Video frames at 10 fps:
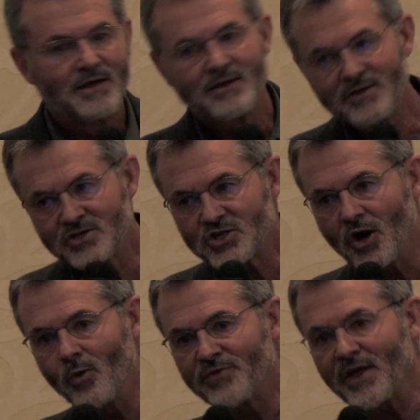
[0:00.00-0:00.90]
You show
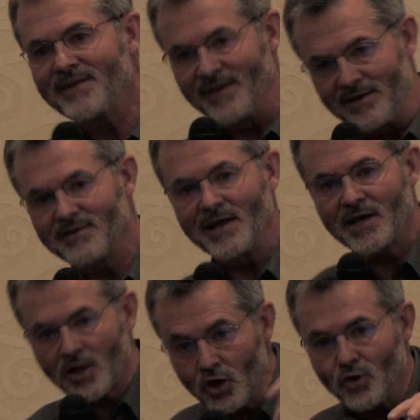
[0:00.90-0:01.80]
what they didn't
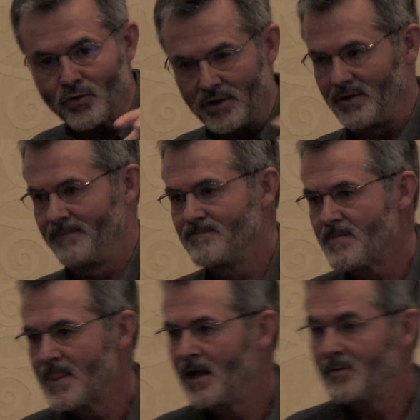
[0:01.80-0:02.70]
include.
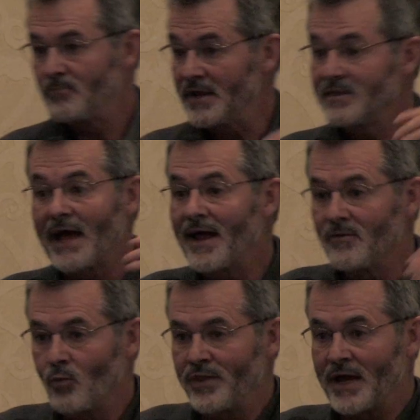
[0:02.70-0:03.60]
But
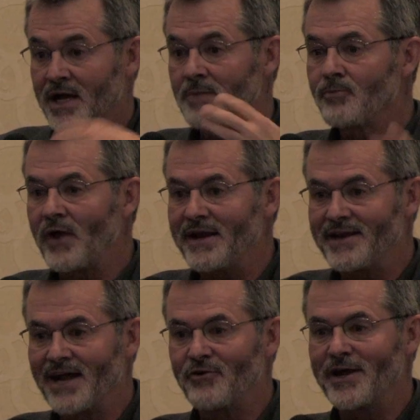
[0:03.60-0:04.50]
when that complaint
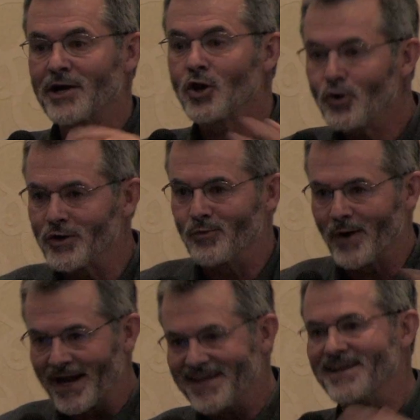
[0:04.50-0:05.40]
never included what
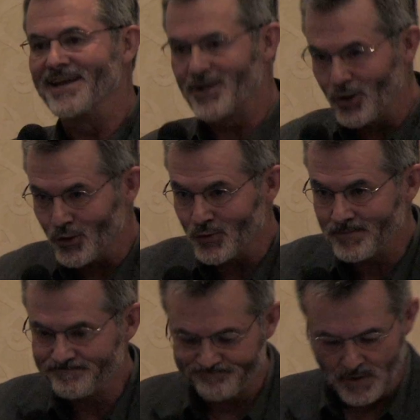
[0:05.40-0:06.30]
I didn't include.
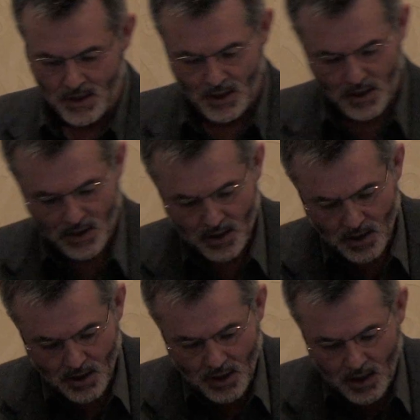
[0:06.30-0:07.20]

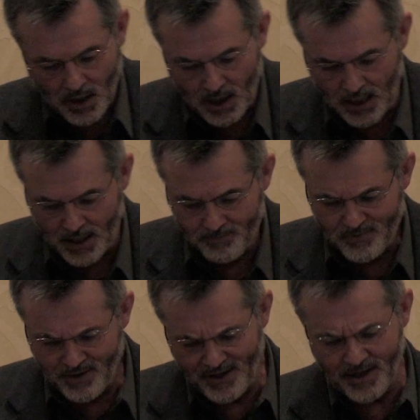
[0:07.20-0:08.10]

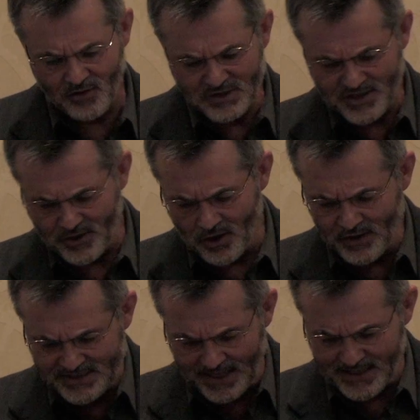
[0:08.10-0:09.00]
And then it was,
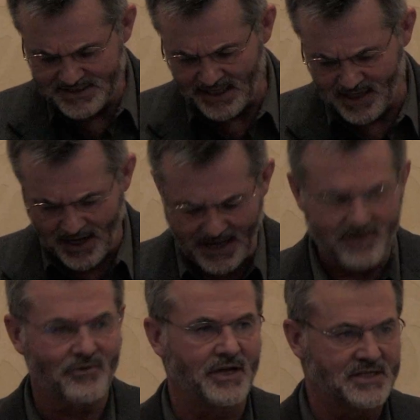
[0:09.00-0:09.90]
he's
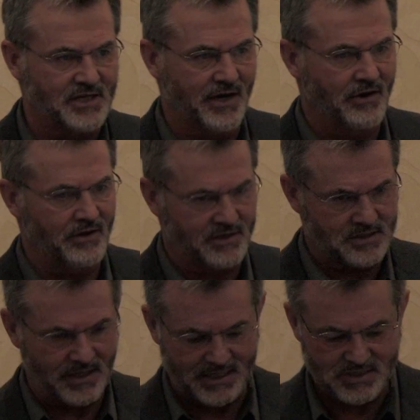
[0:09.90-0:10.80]
anti-psychiatry, et cetera,
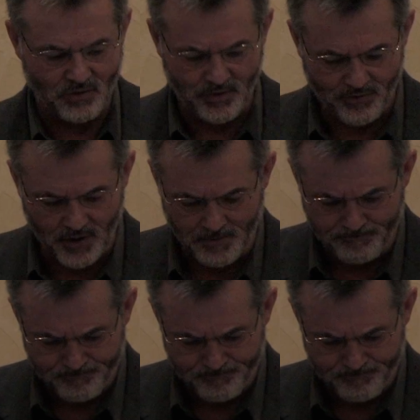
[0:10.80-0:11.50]
so that sort of thing.